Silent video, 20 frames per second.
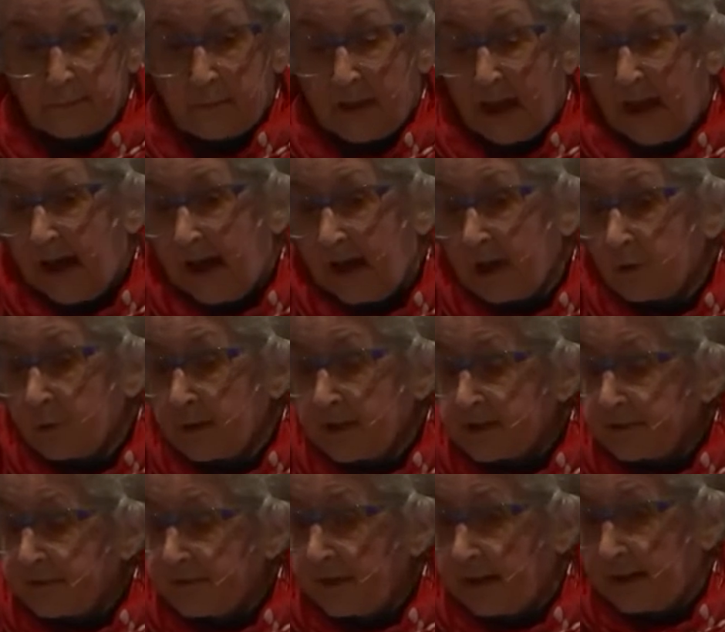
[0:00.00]
How do we
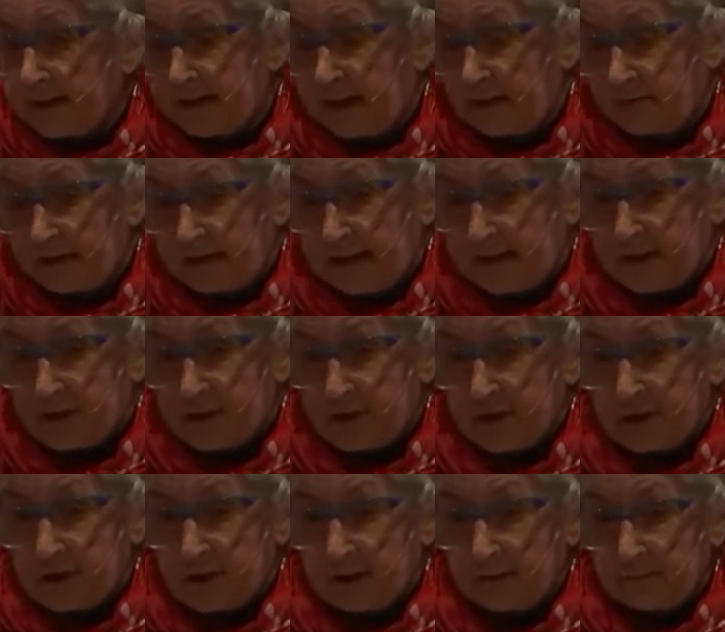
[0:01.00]
define that
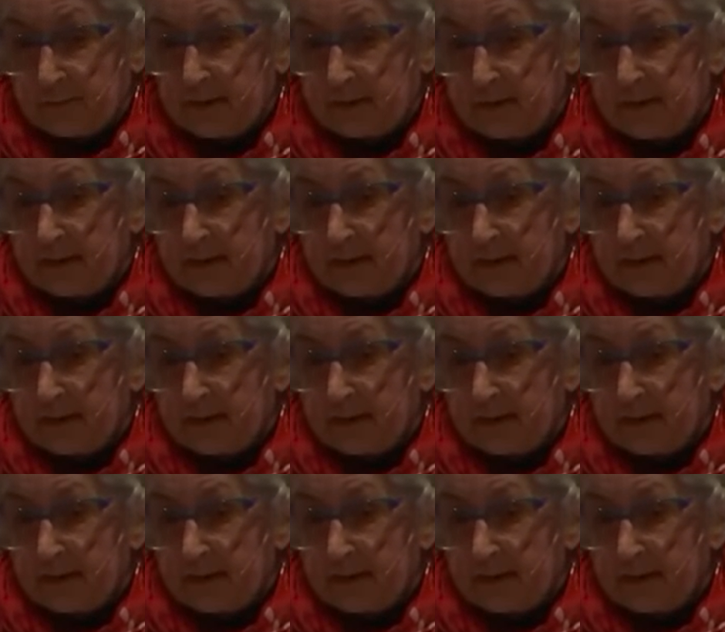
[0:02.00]
relationship?